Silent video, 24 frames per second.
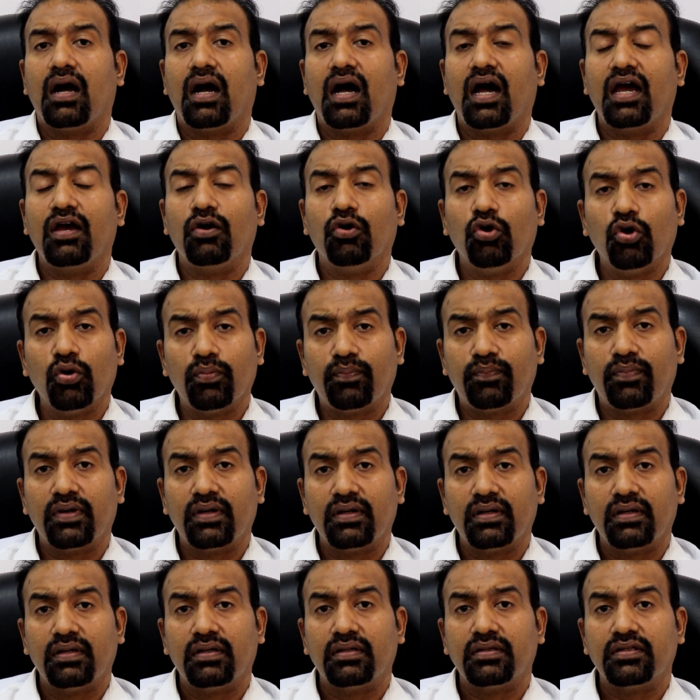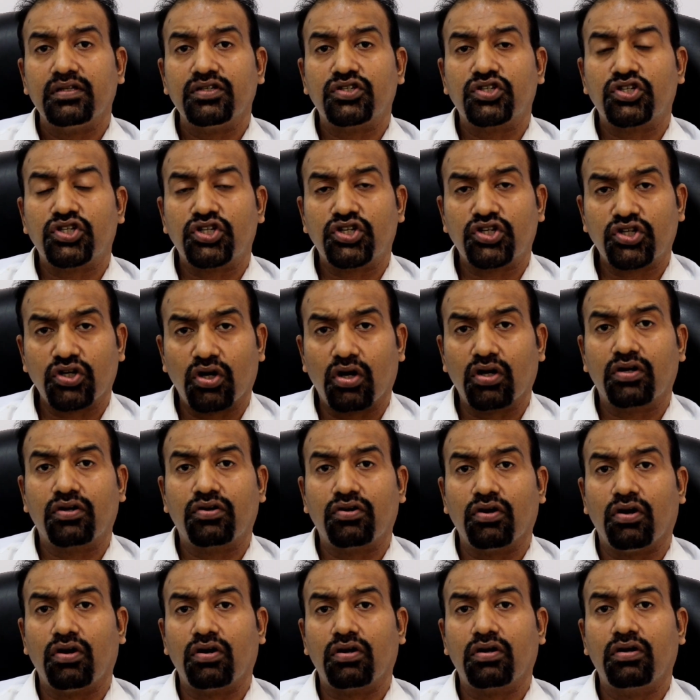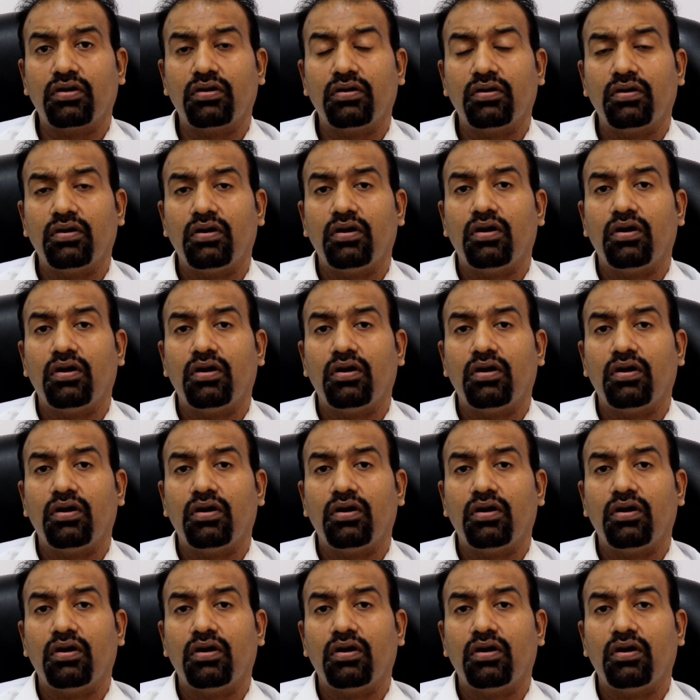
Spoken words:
I hope this short talk